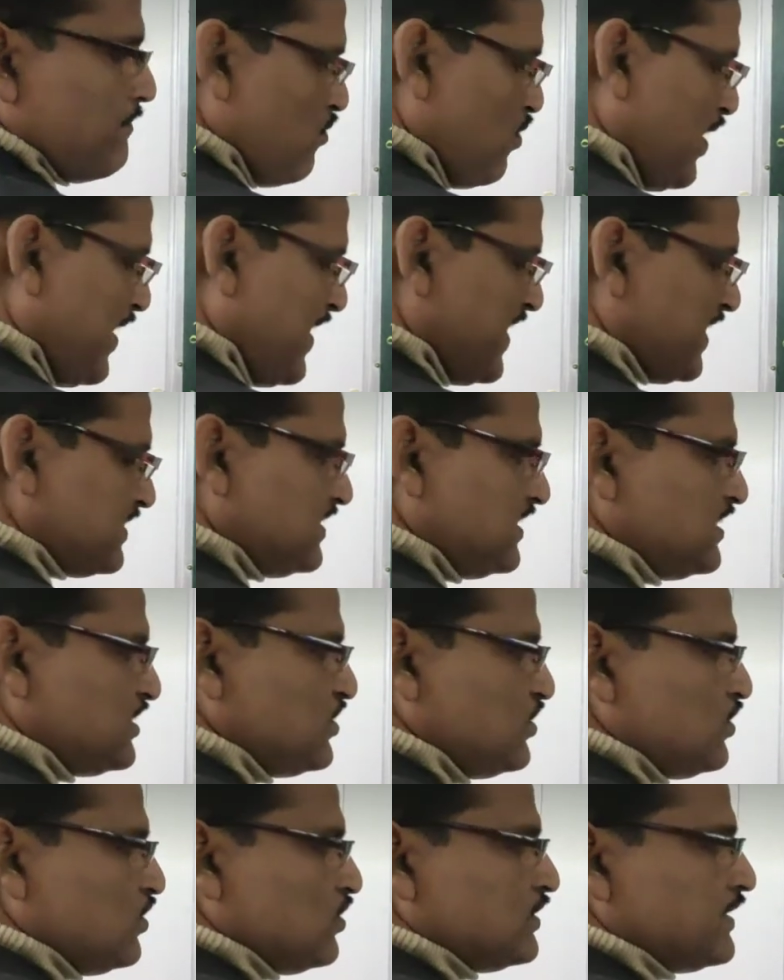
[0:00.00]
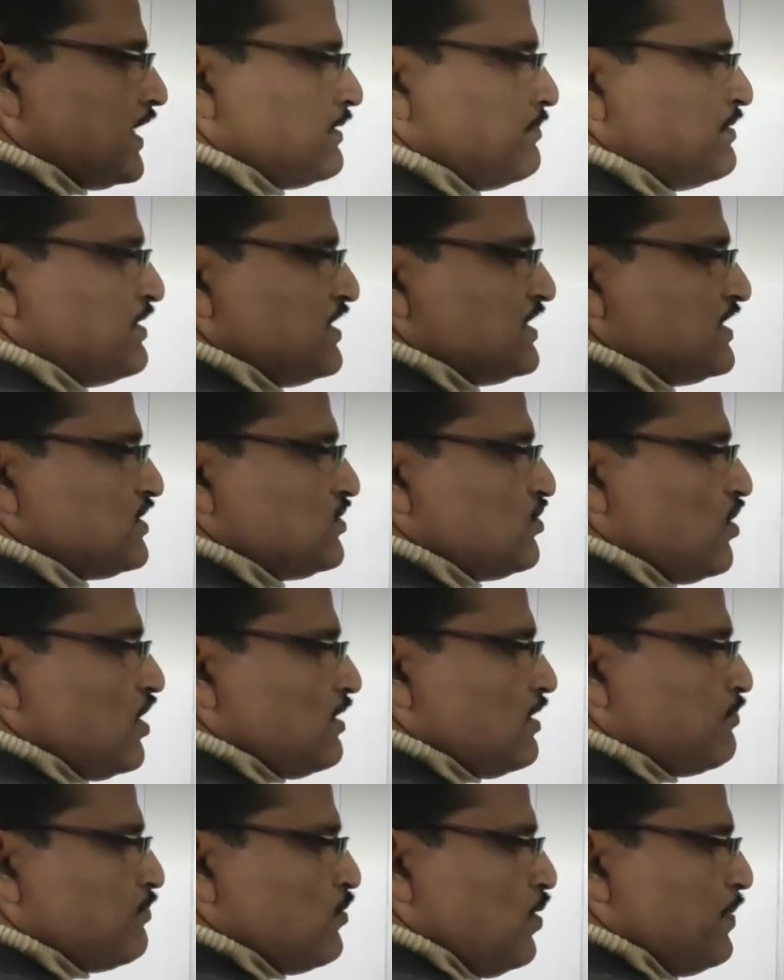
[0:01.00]
Y-axis 0. That means it is
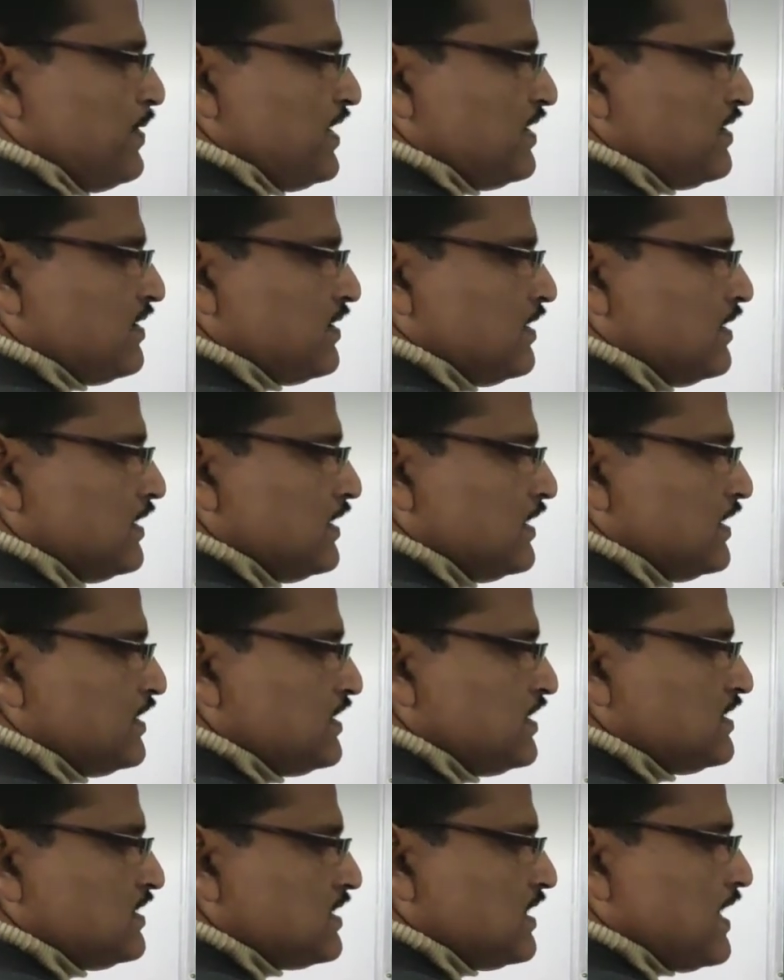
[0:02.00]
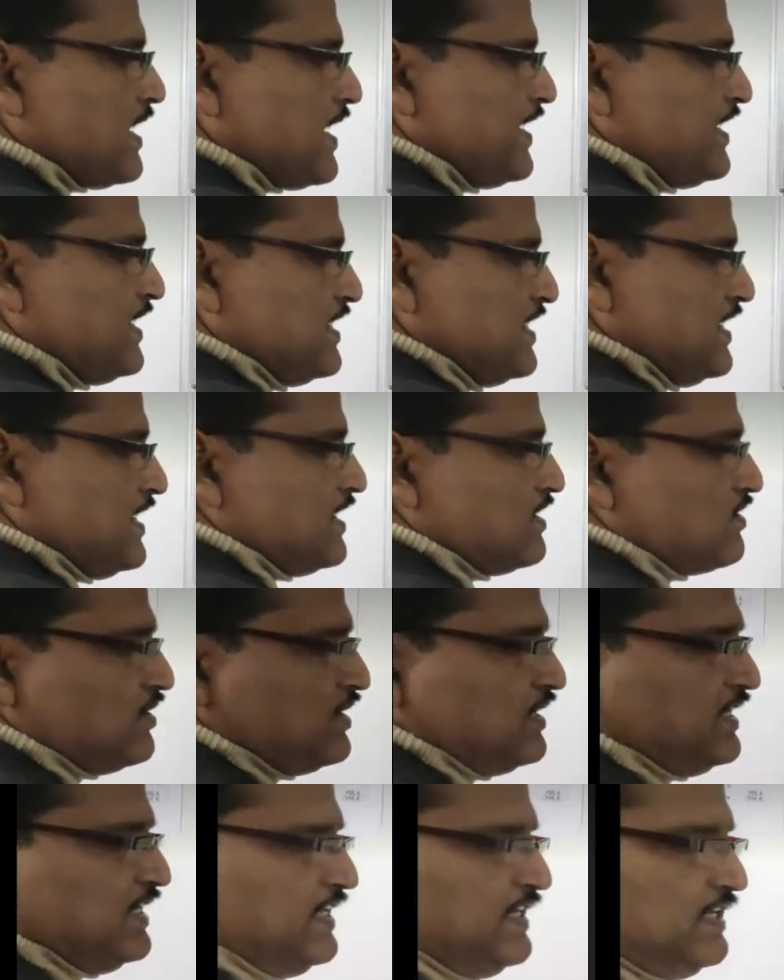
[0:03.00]
not moving. It is lying here
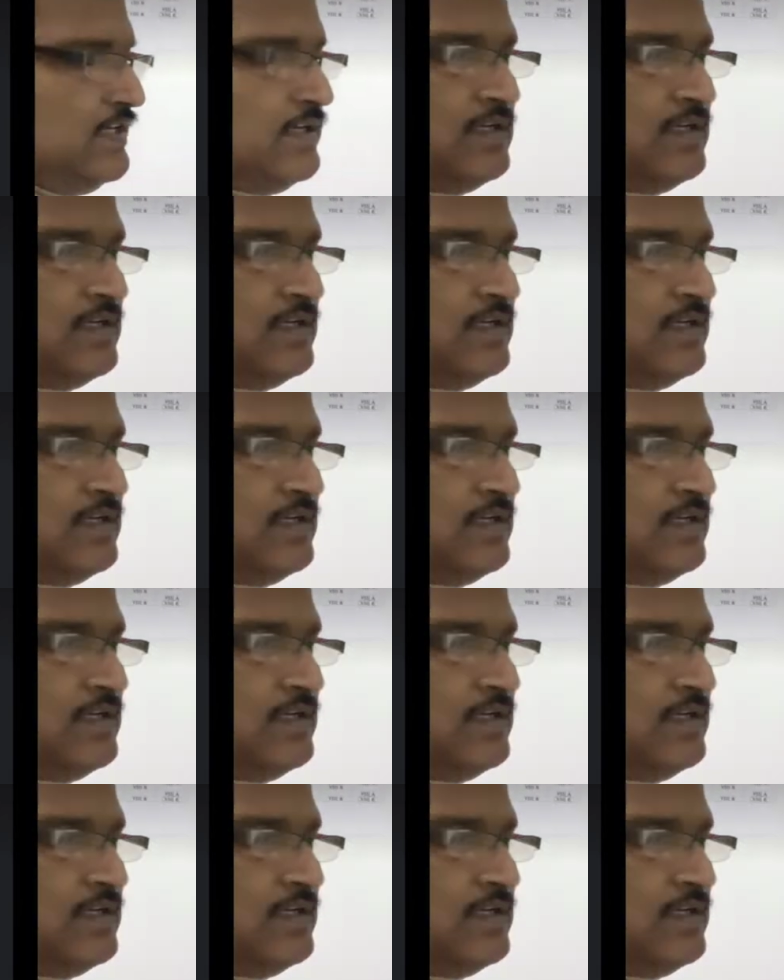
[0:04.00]
only.